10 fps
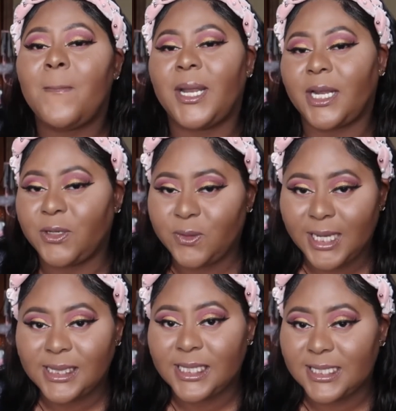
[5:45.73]
but I do
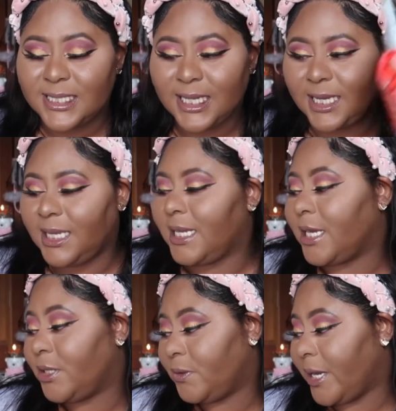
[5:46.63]
like this scent and
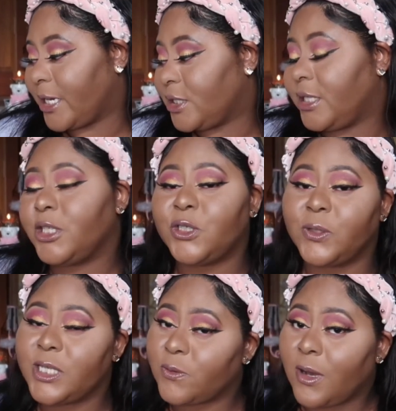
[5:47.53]
I do actually
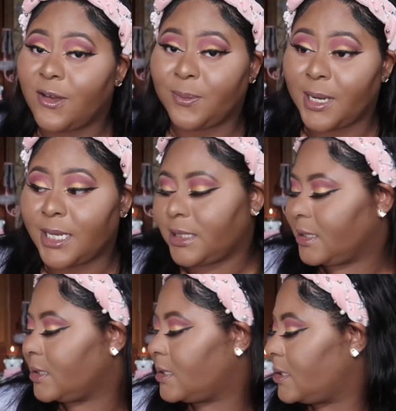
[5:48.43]
enjoy Suave
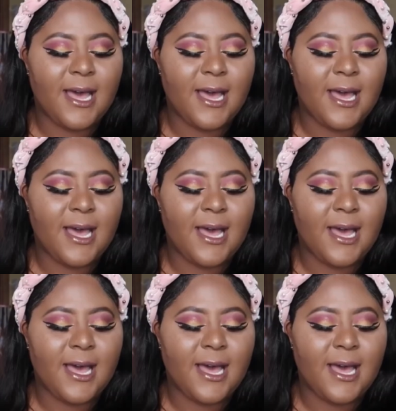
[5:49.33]
products.